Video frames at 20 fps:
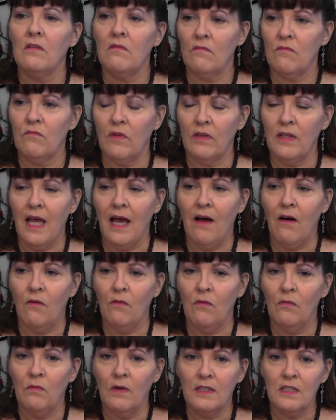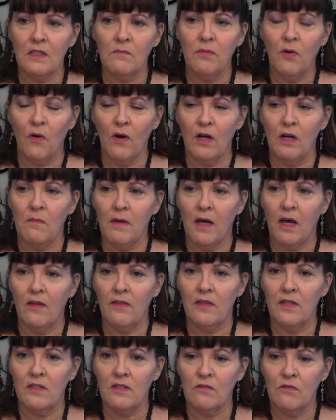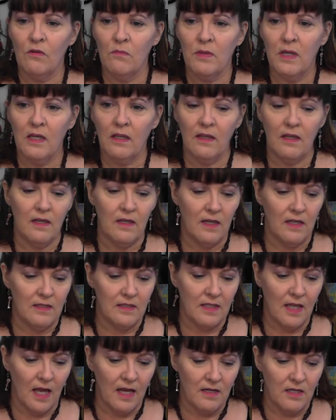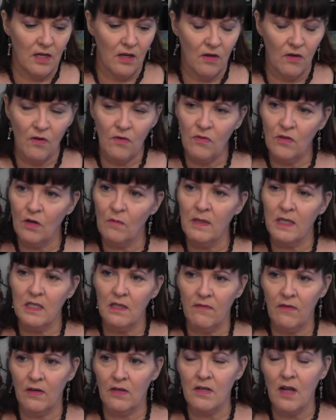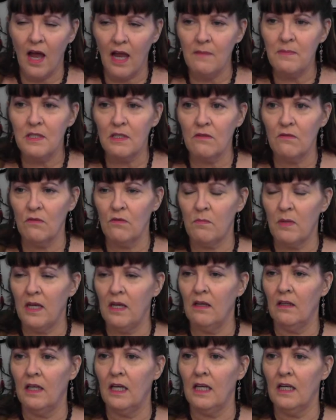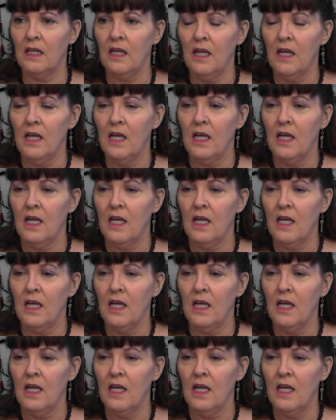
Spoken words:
Now, what's important about this group healing is that there'll be different types of group healing.